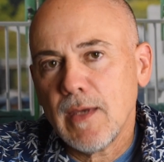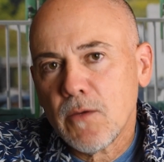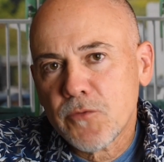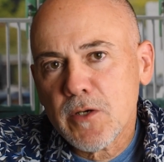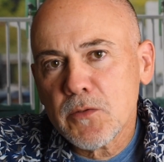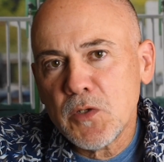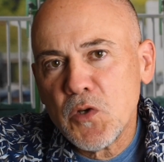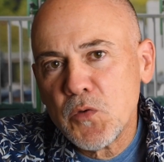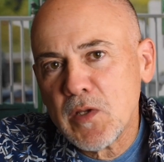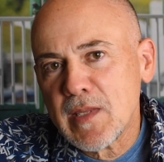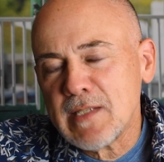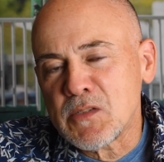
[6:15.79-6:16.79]
If you're new
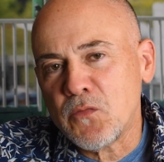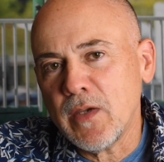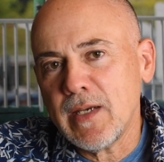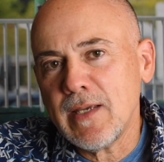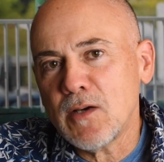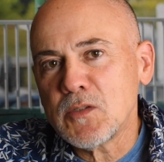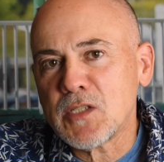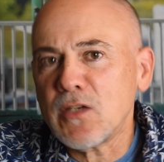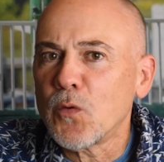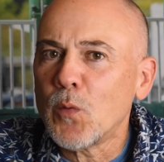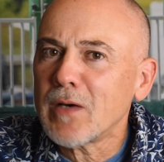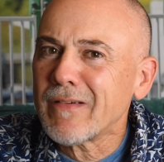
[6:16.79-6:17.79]
to these videos and you're
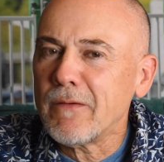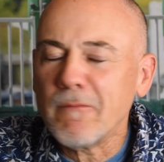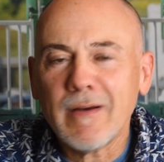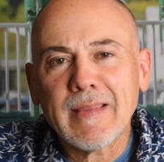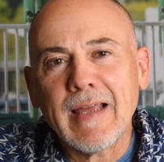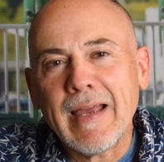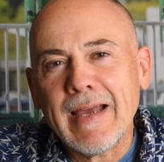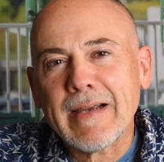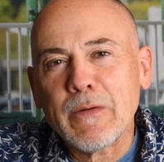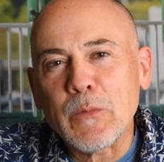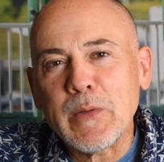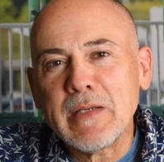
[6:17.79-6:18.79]
wondering what the heck
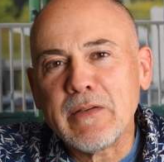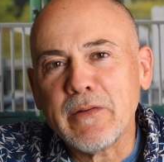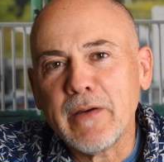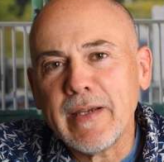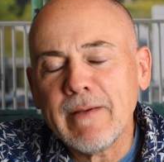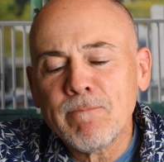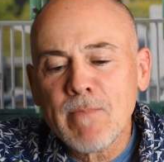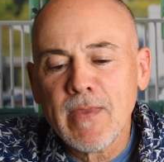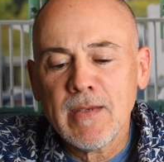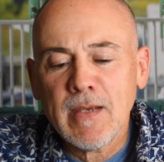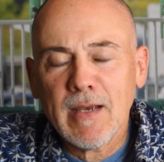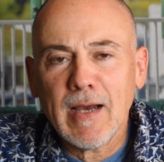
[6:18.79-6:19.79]
are we doing,
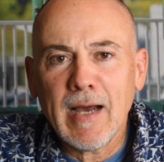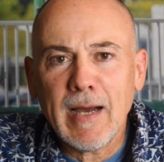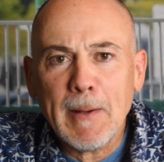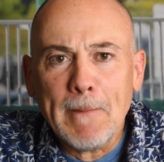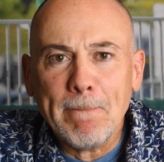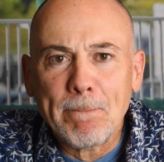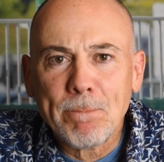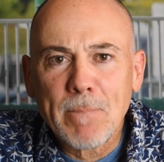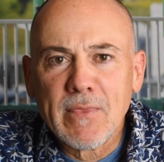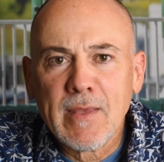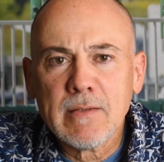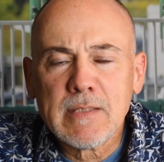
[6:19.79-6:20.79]
all
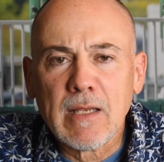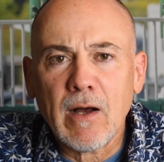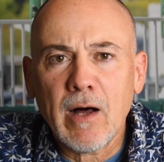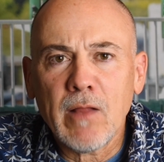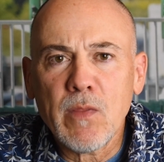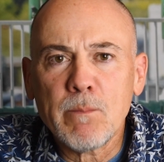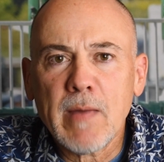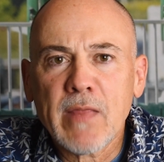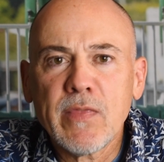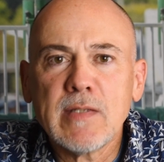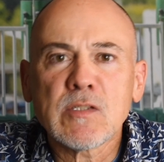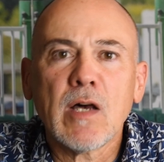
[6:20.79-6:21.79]
the
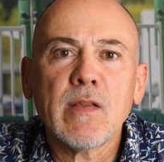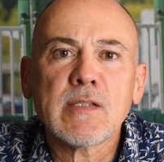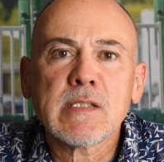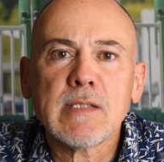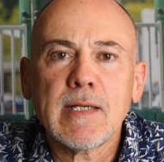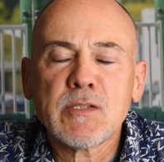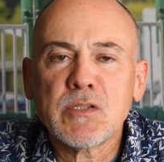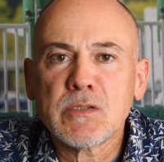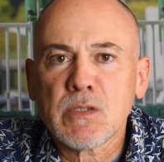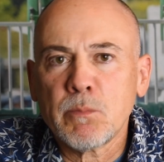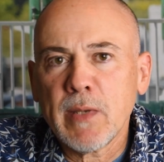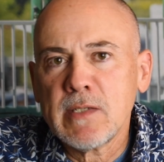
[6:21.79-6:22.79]
methods, all the selections
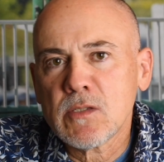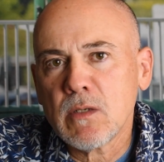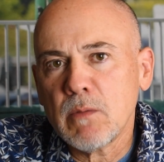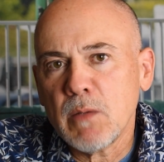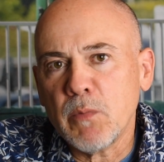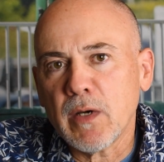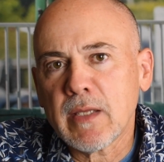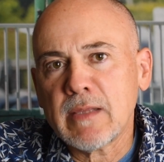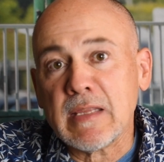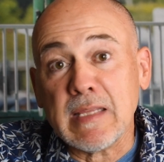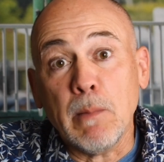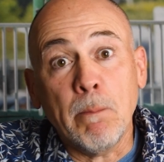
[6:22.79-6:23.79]
are based on my book,
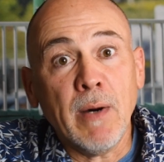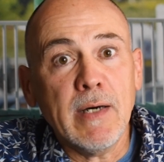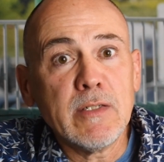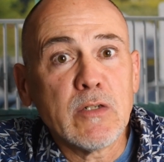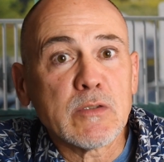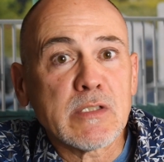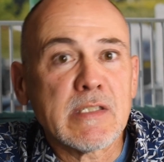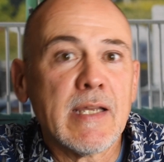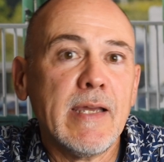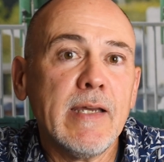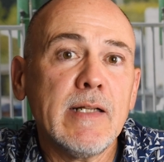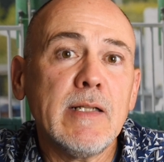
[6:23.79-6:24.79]
The Punter's
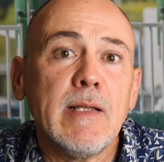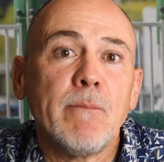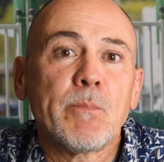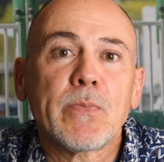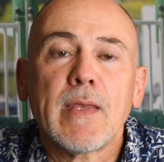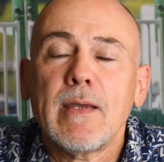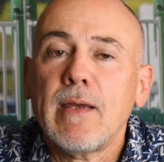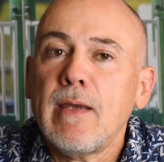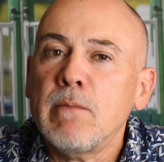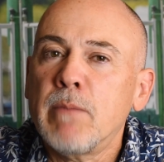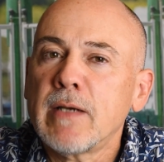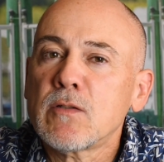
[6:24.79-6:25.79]
Tale, A
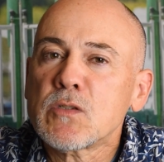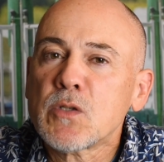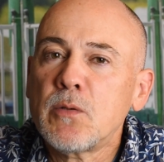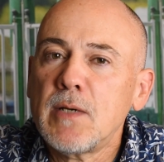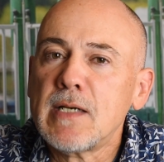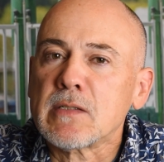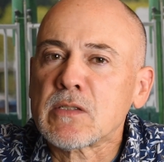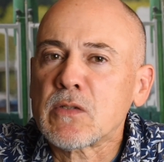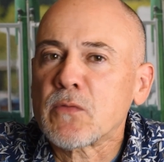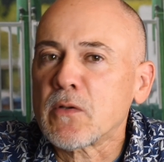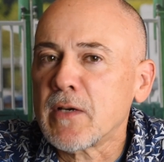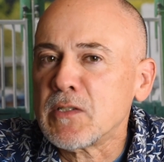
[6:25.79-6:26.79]
Bettor's Quest
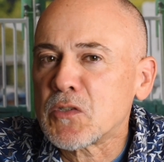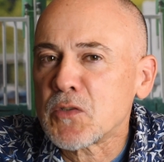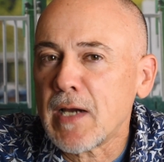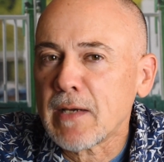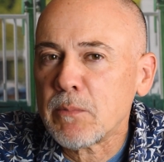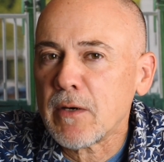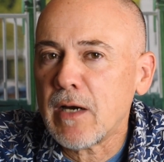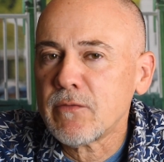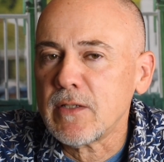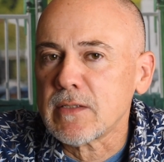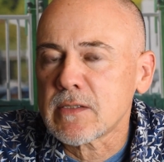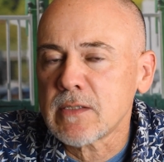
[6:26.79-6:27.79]
for Racetrack
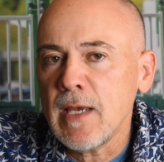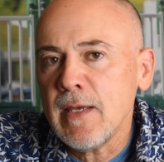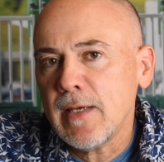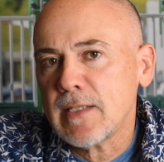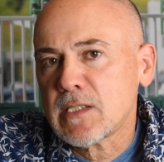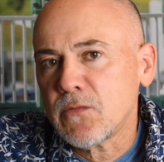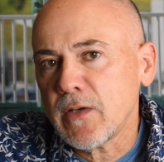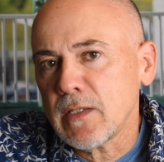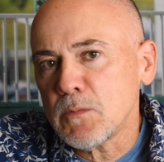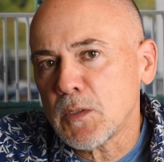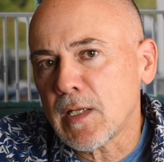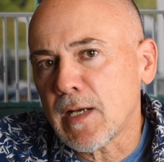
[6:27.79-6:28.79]
Profits. It's
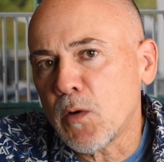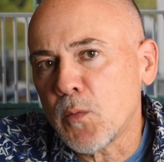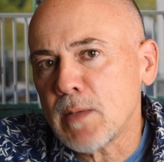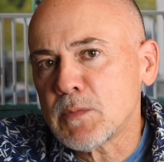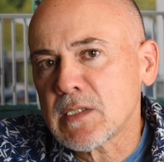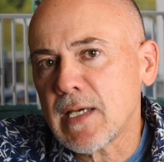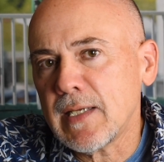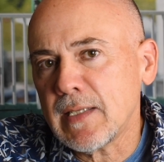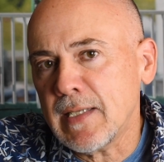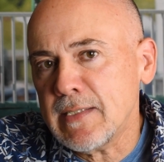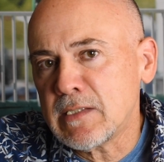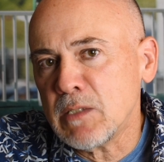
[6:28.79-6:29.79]
available on our website,
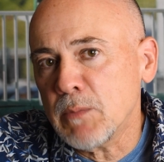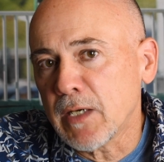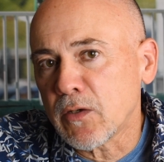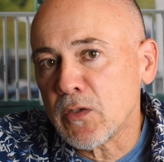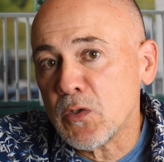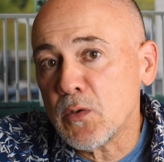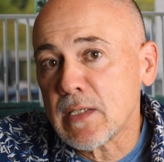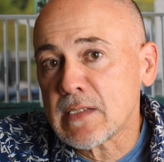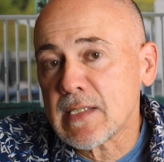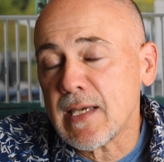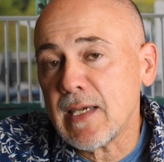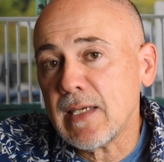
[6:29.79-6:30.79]

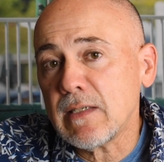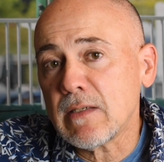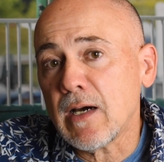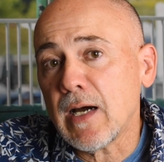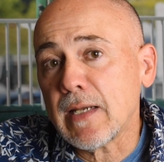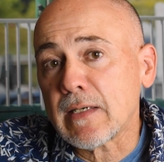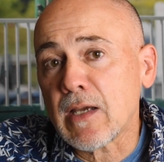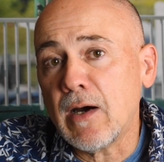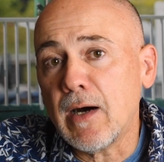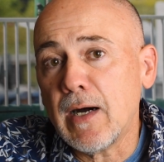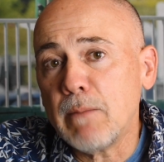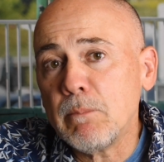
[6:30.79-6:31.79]

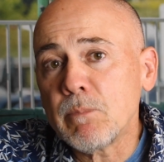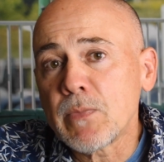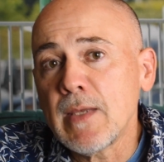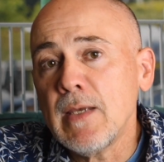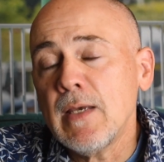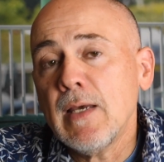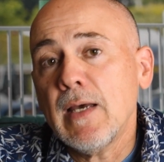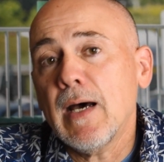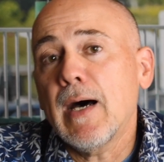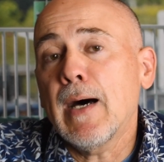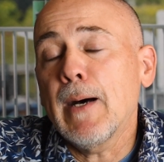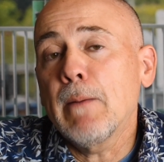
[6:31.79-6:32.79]
lazybettorusa.com.
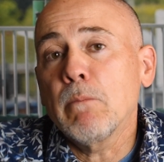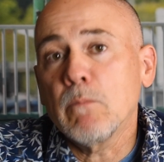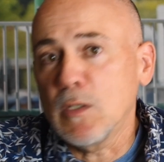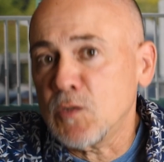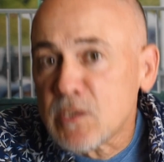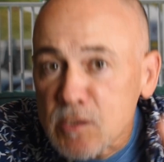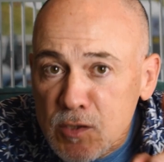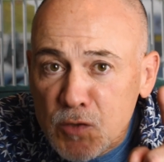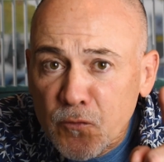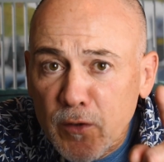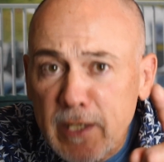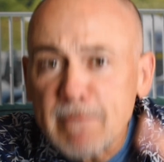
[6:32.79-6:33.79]
Postage is
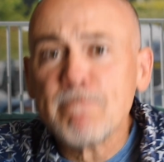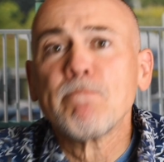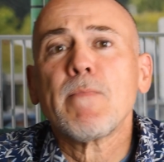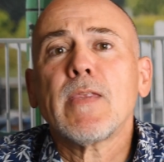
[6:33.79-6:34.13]
free.